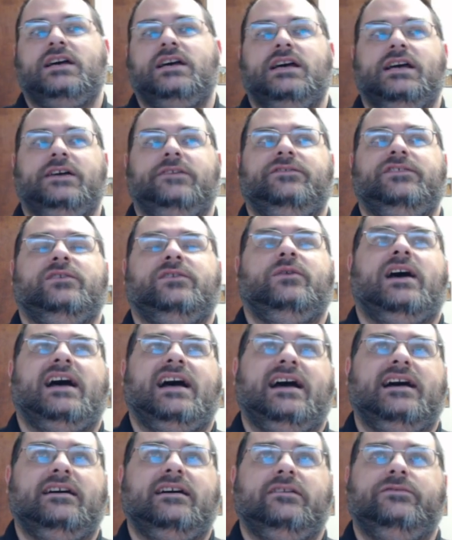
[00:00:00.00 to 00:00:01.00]
if you
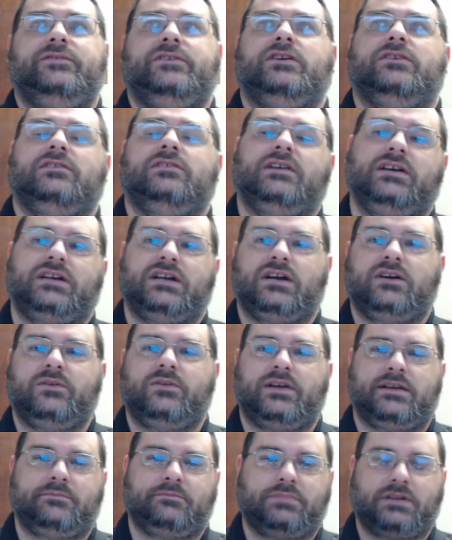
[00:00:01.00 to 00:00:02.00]
have your logo
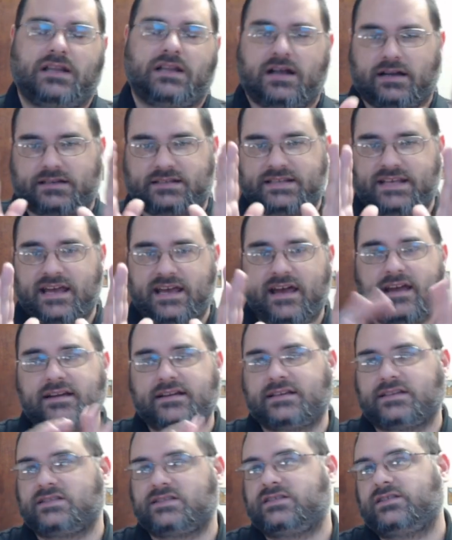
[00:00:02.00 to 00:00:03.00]
in block
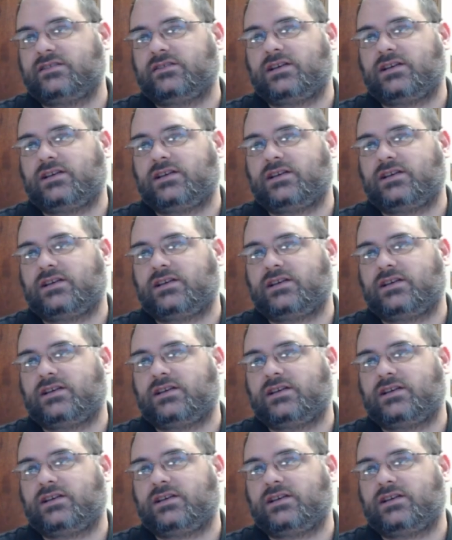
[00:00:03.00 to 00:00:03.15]
text,